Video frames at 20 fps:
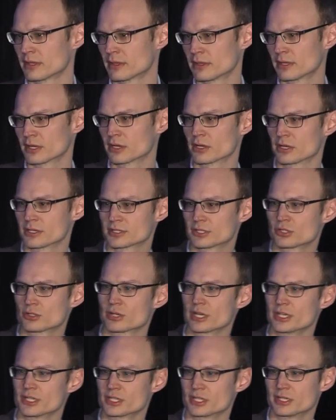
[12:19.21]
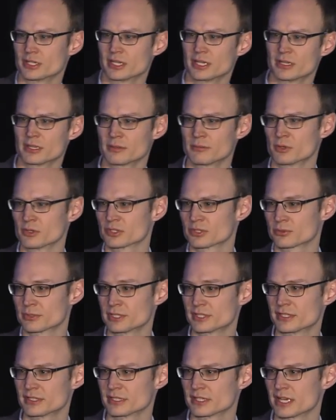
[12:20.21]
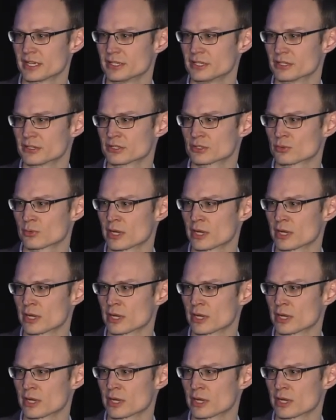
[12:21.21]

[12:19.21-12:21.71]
the concentration in the most recent 10 years